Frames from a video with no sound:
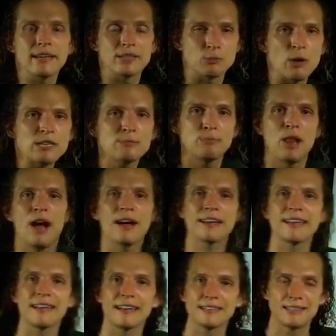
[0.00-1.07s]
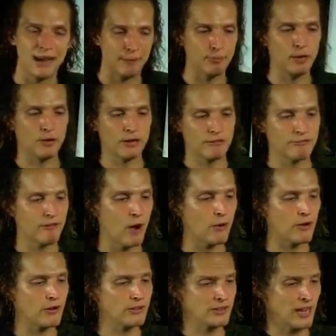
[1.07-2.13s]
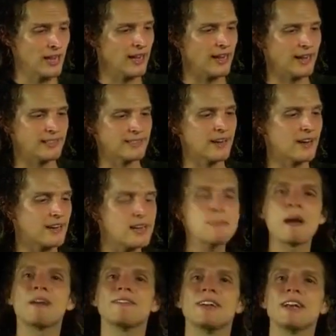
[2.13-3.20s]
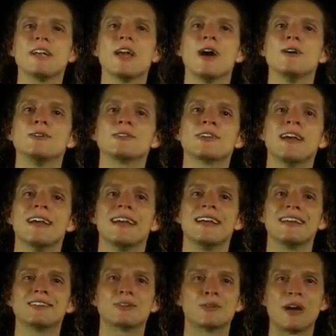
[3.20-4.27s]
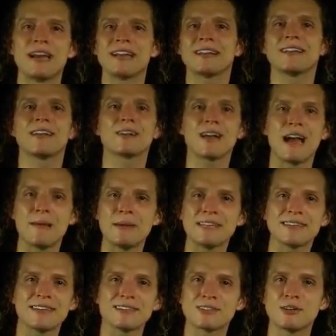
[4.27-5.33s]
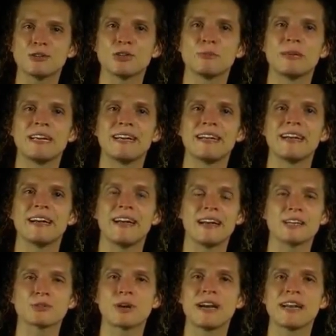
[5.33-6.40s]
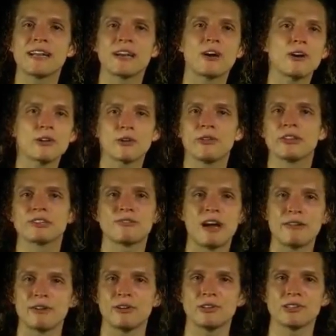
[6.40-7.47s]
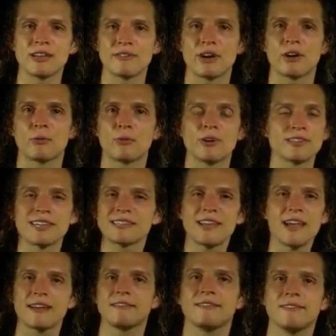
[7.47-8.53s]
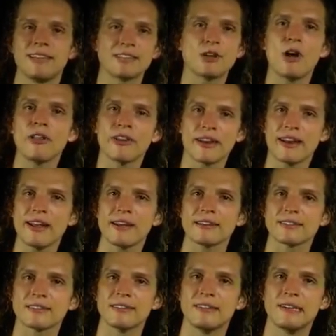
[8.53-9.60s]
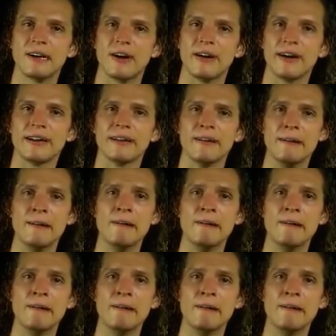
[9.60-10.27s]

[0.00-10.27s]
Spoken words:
Because what's blogging? It's uploading photos, it's talking about videos, it's writing a little comment on social media, and it's writing an article that's 500, 700 words. That's it. That's all that it is. All right?